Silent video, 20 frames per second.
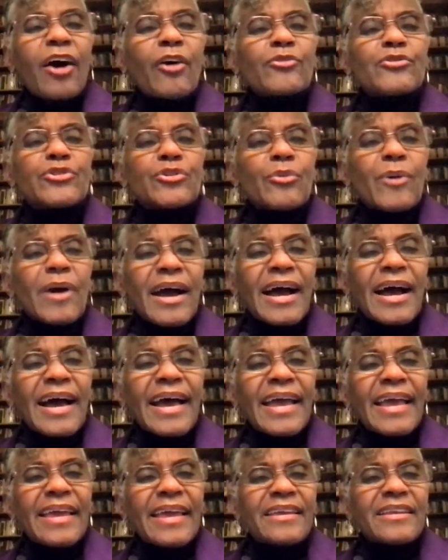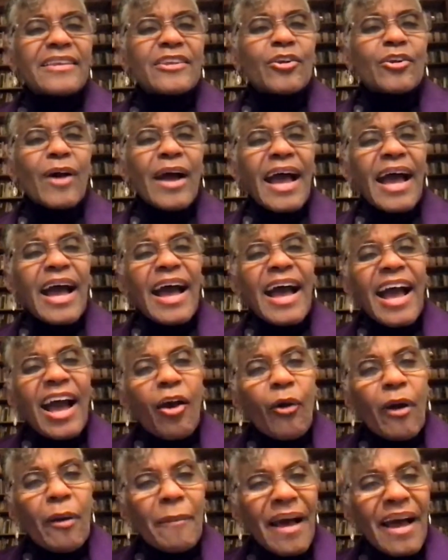do I, you know,
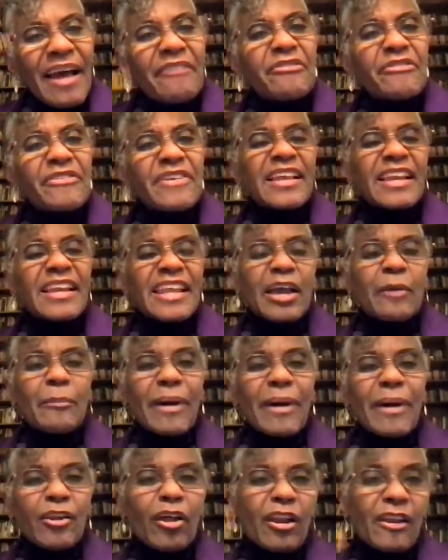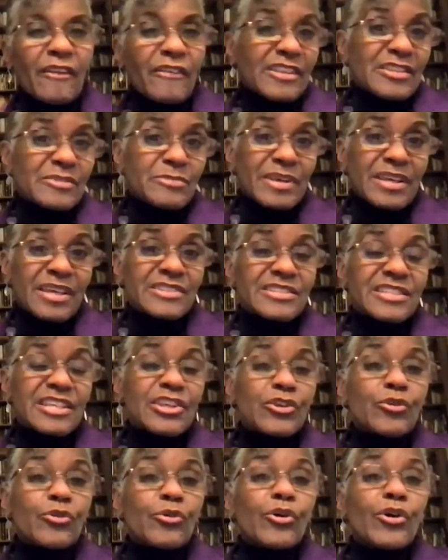how am I feeling about all of this? Because
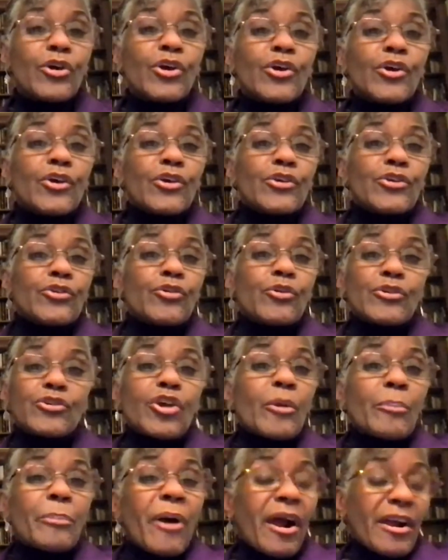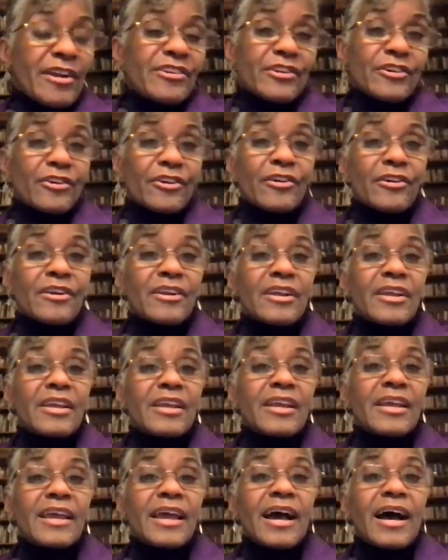see, your partner
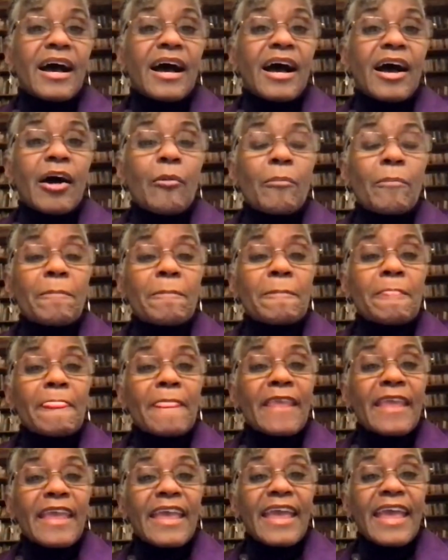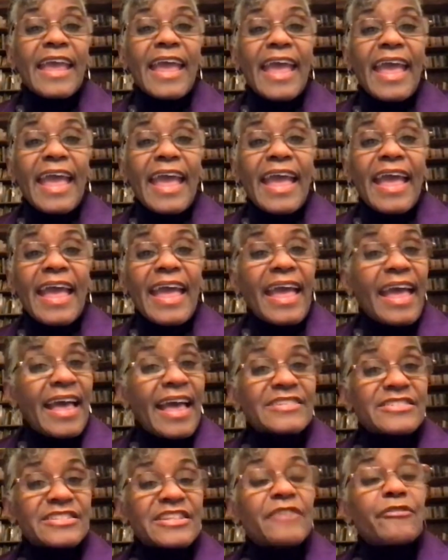
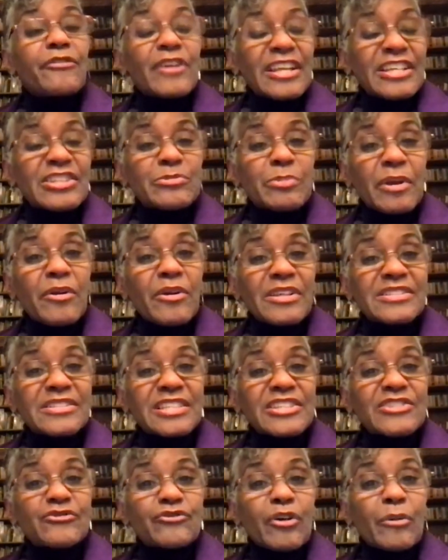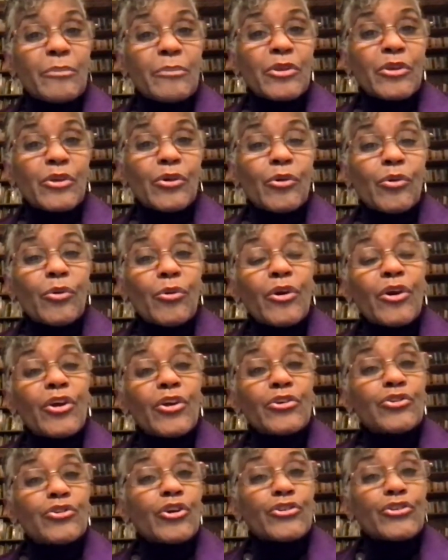has different experiences from you.
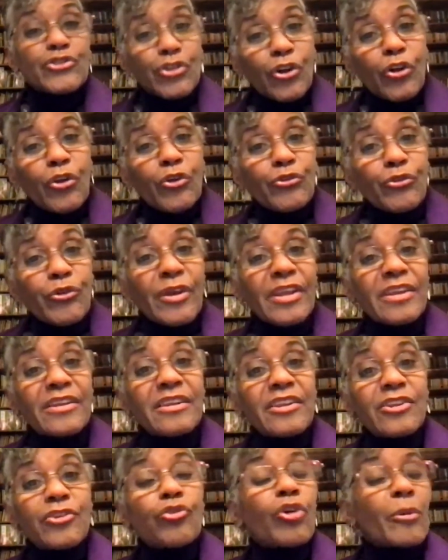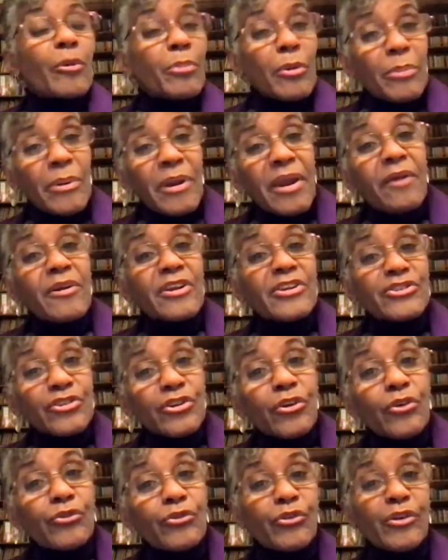Your children, you are preparing
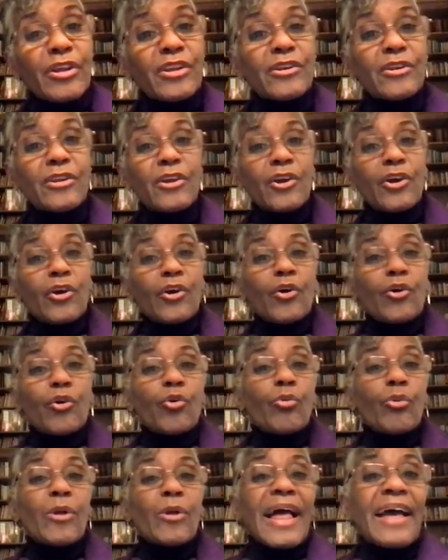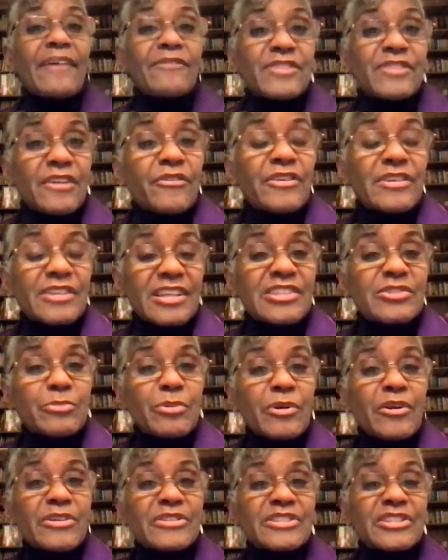children who will have different
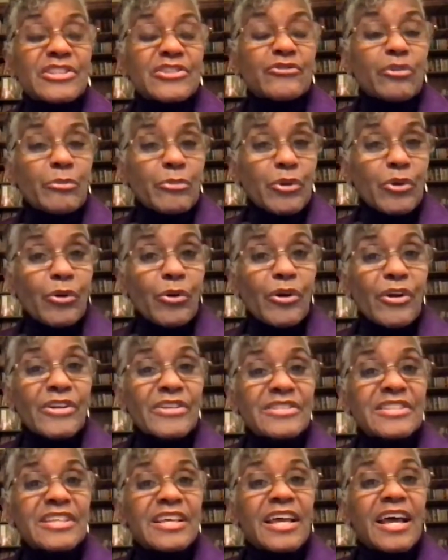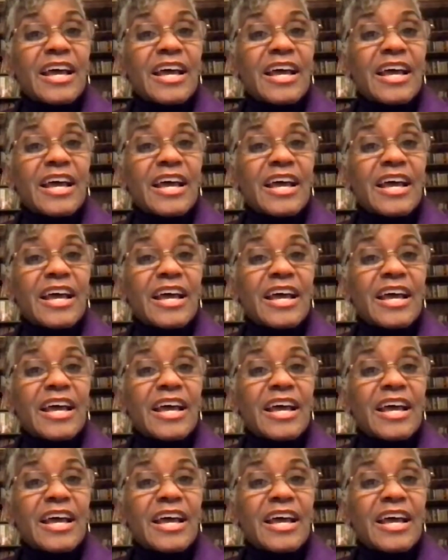experiences from yours.